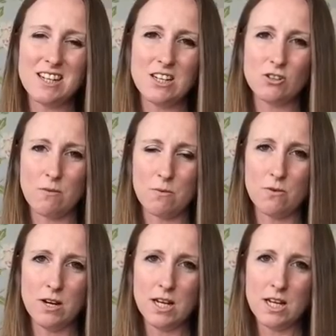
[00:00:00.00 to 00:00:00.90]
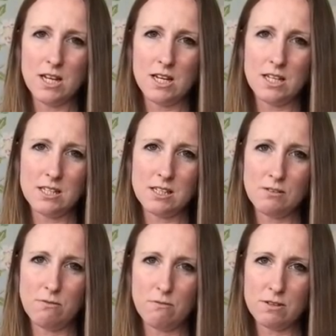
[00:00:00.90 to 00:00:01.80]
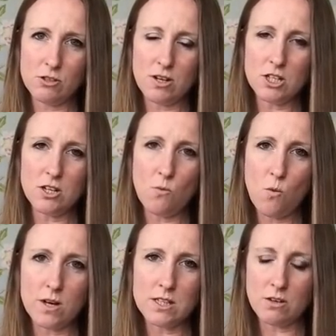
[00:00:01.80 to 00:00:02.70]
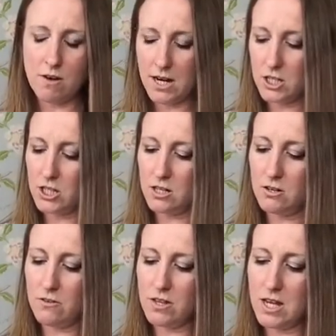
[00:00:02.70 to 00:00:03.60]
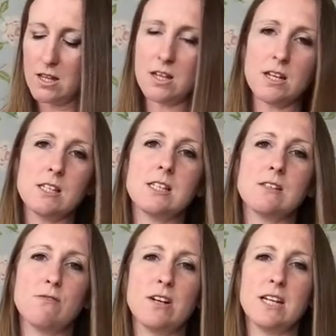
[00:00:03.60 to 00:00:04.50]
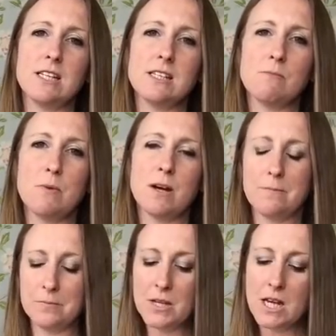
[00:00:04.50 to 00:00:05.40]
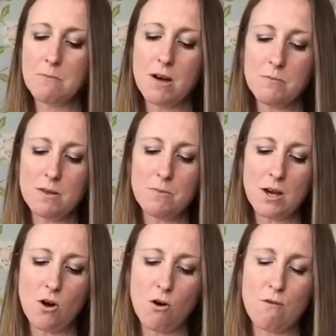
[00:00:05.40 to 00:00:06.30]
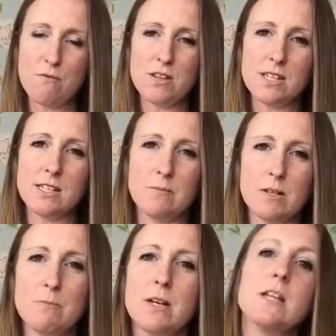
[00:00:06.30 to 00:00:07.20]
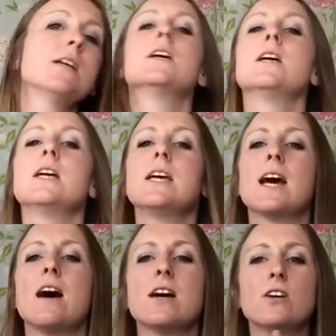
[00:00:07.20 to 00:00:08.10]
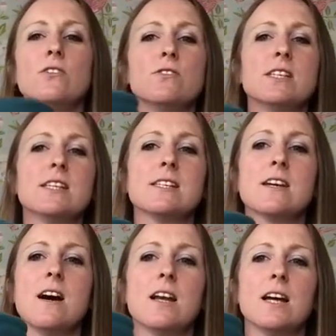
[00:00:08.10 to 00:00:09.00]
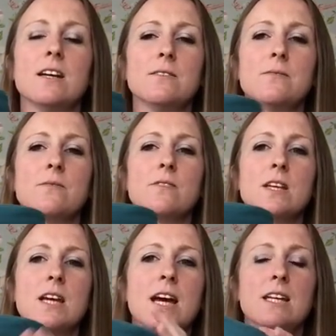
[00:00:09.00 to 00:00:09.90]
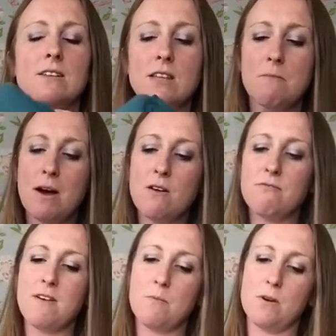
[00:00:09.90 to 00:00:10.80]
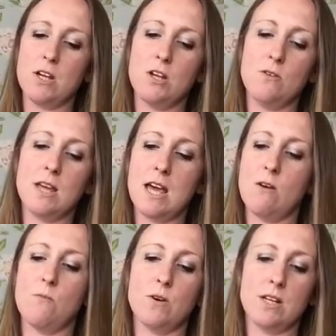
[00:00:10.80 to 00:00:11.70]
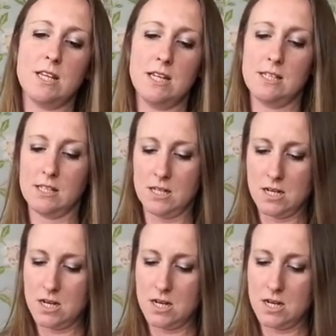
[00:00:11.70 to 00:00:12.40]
the only trouble. It's stretchy in one direction and not the other because it's fleece, but it might be a bit hot for this summer, but yeah, I couldn't resist the colour. And the amount of fabric you get on one of these